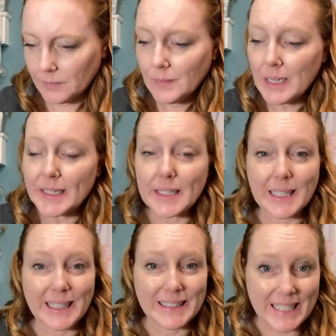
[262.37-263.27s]

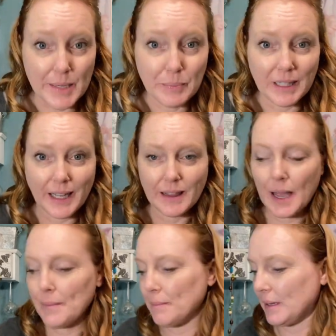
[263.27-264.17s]
Doesn't deep clean
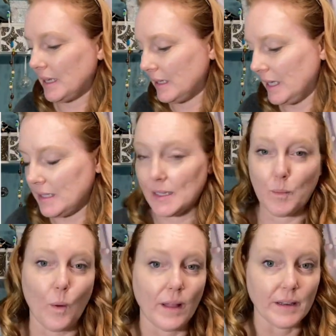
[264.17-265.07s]
them, but it cleans them
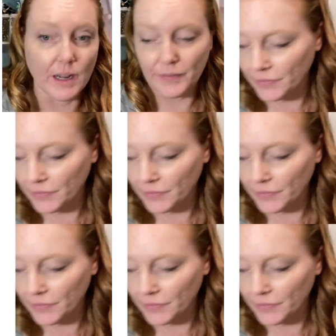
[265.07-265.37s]
well enough